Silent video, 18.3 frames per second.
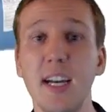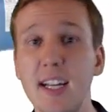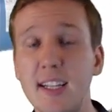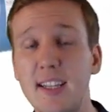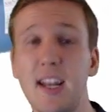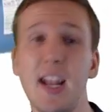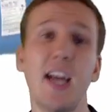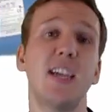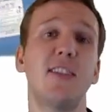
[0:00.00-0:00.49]

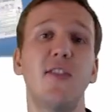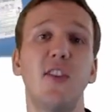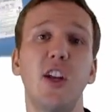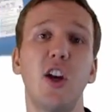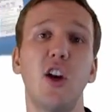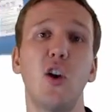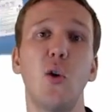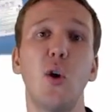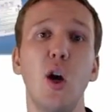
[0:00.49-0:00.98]
Today's
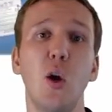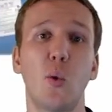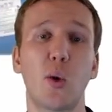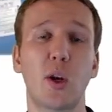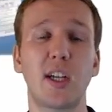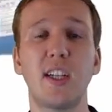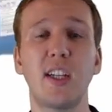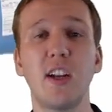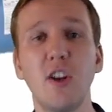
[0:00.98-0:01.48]
video, we're
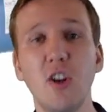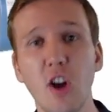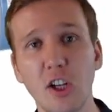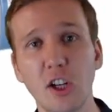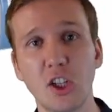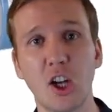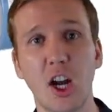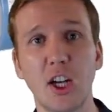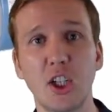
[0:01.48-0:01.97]
continuing our
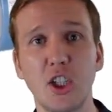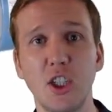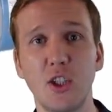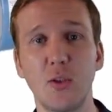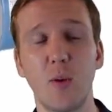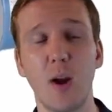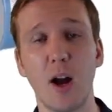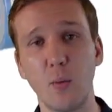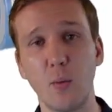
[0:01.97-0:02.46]
discussions
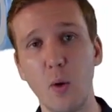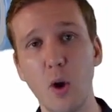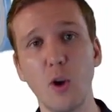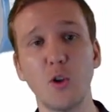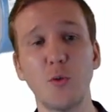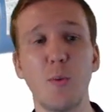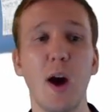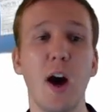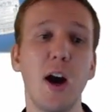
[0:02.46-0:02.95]
around
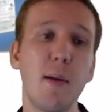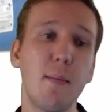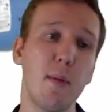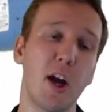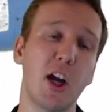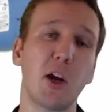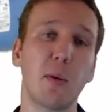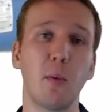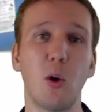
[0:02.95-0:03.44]
Rosemount
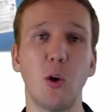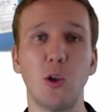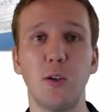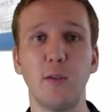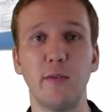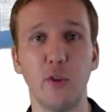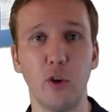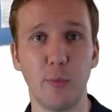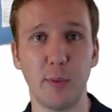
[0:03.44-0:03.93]
Micro Motion
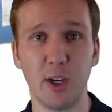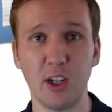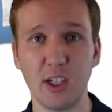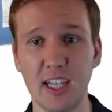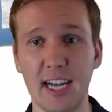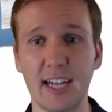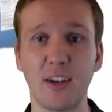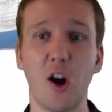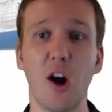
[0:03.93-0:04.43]
flow meter
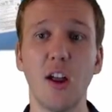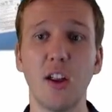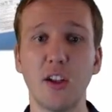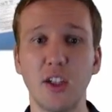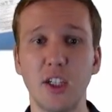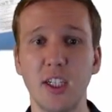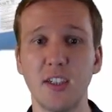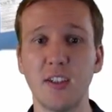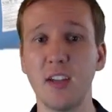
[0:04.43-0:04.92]

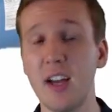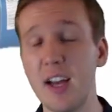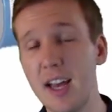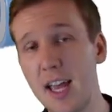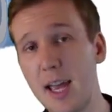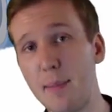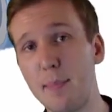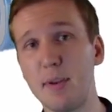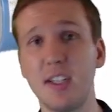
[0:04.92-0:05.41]
technologies.
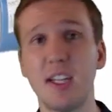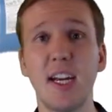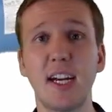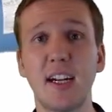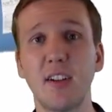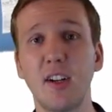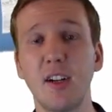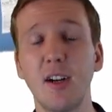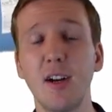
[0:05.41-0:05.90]
In
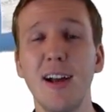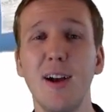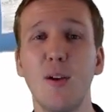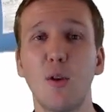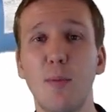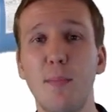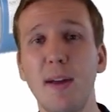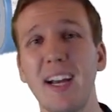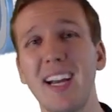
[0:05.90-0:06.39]
particular,
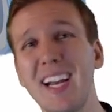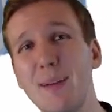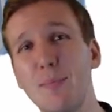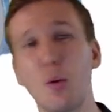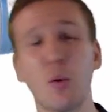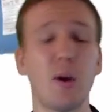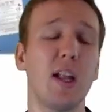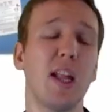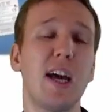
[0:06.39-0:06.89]
we're picking up
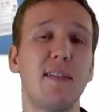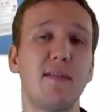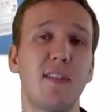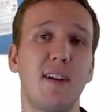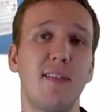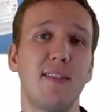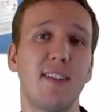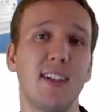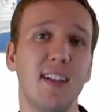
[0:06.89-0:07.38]
where we left
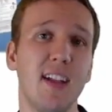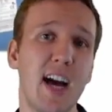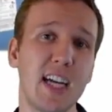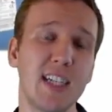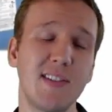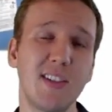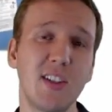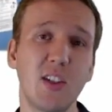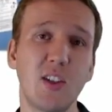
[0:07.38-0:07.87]
off in the
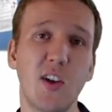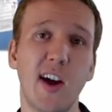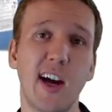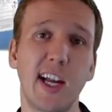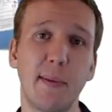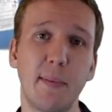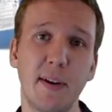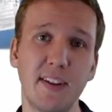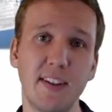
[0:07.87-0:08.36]
last video
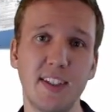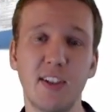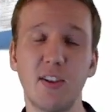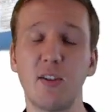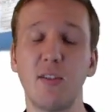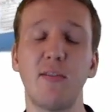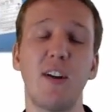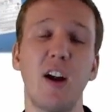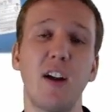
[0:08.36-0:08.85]
talking about
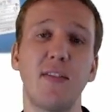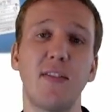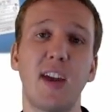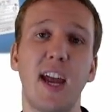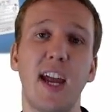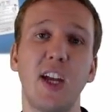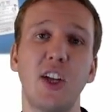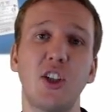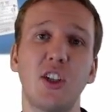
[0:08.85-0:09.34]
zero
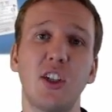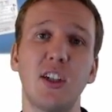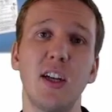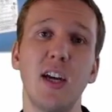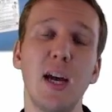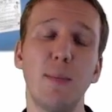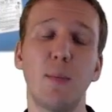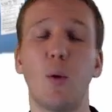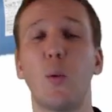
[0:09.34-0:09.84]
verification,
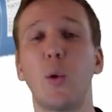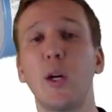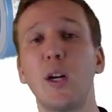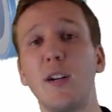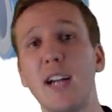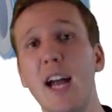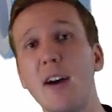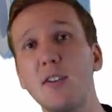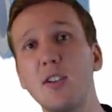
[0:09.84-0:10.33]
but we're
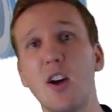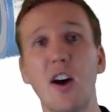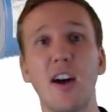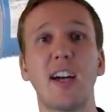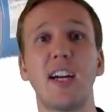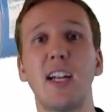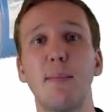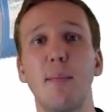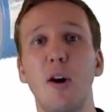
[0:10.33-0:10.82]
now
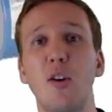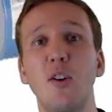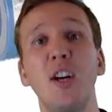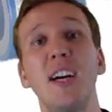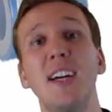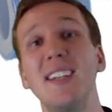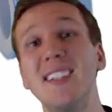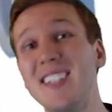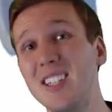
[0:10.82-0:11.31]
talking about
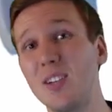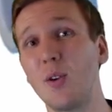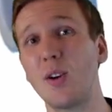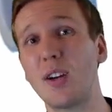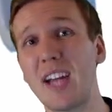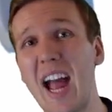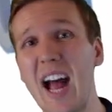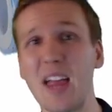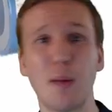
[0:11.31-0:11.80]
zero
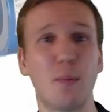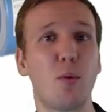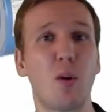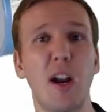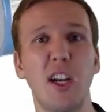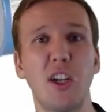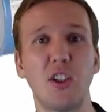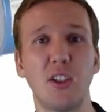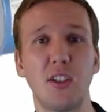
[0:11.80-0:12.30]

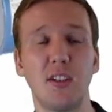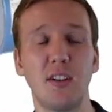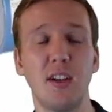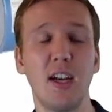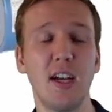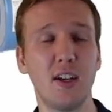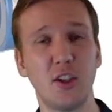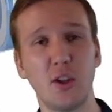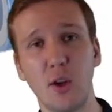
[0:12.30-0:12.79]
calibration.
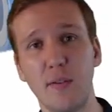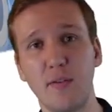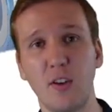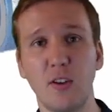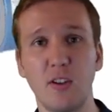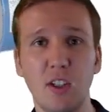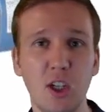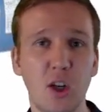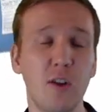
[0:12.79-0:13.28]
So if
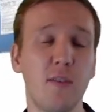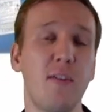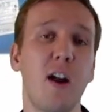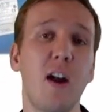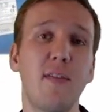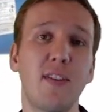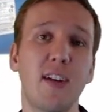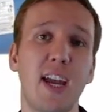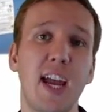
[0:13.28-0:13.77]
your zero
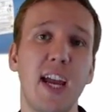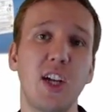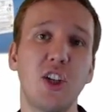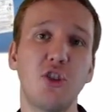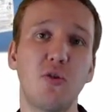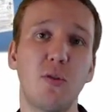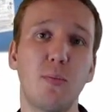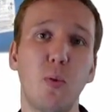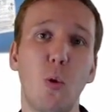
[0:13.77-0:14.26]

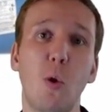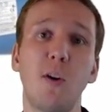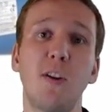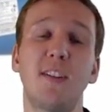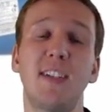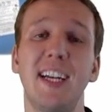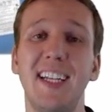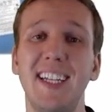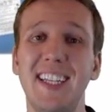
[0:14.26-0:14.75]
verification report
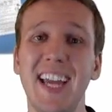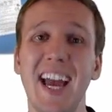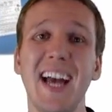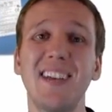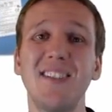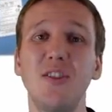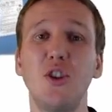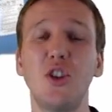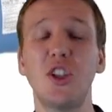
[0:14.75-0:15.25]
said
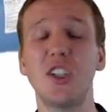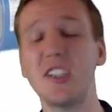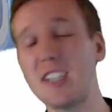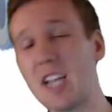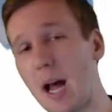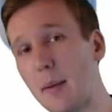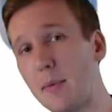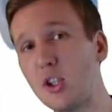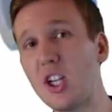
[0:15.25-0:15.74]
yes, you should
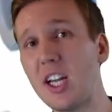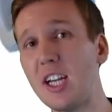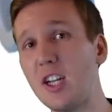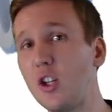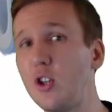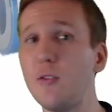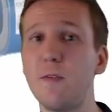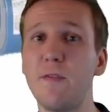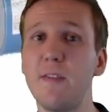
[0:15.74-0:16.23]
establish a
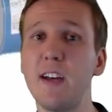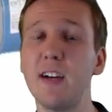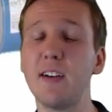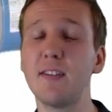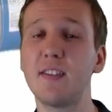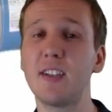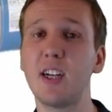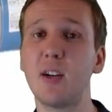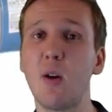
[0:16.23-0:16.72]
new
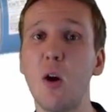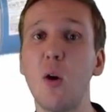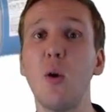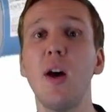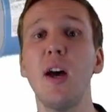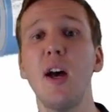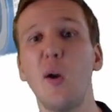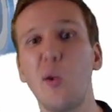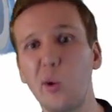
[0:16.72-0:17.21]
field zero,
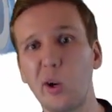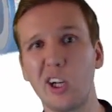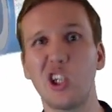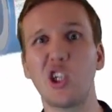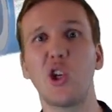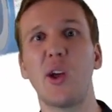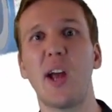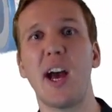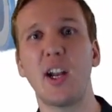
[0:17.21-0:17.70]
we're gonna
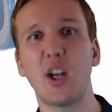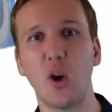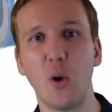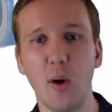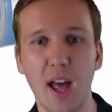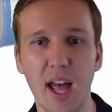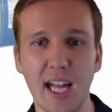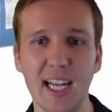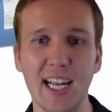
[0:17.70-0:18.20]
show you how to go
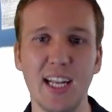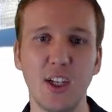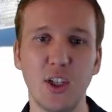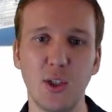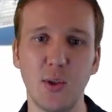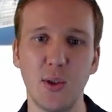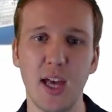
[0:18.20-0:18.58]
ahead and do